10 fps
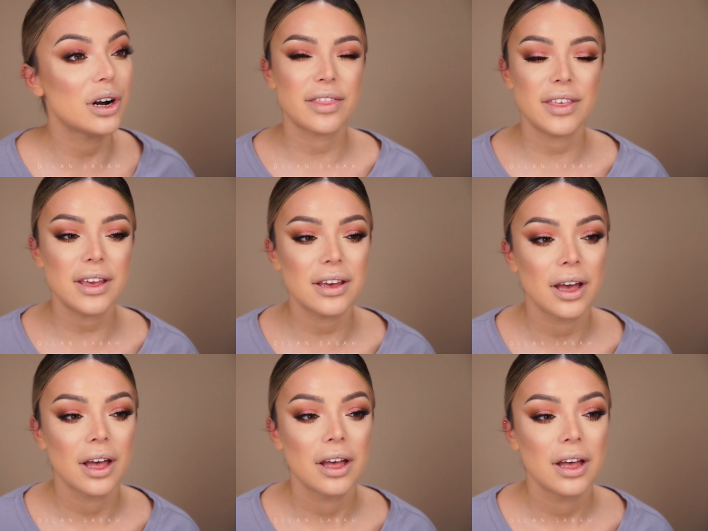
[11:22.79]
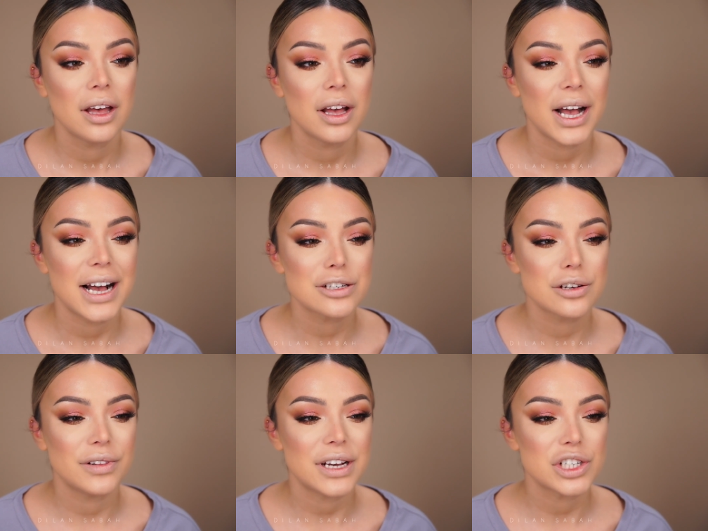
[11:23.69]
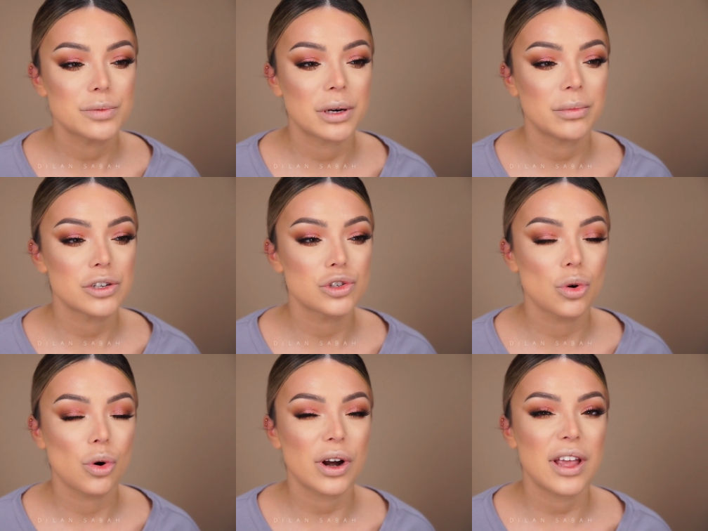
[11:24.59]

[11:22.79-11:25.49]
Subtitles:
I think House of Lashes, but I'm not sure.